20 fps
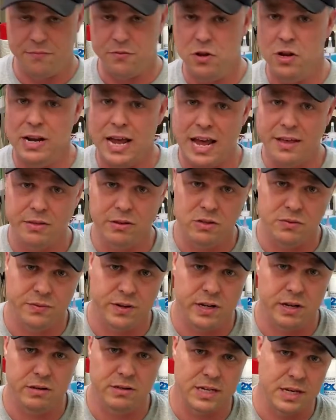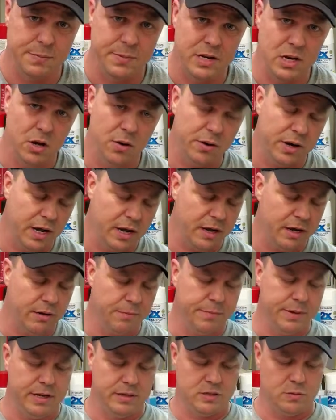if you like those videos, let me know and
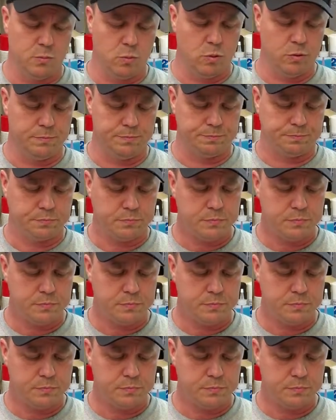I'll make some more.